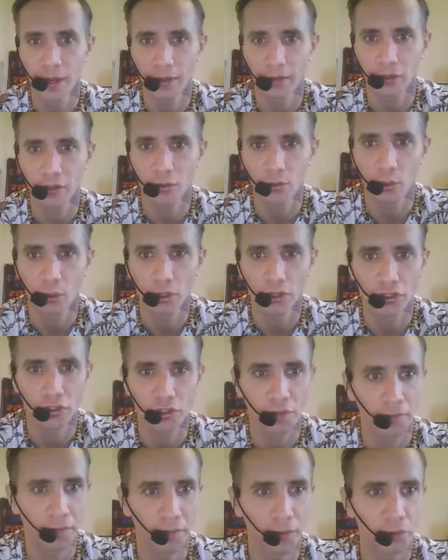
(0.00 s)
feedback for the
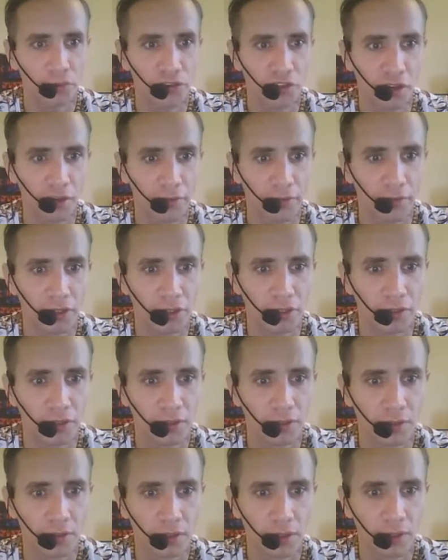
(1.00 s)
quality of food
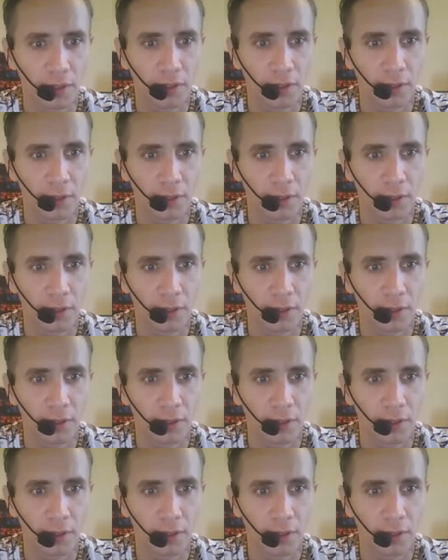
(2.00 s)
service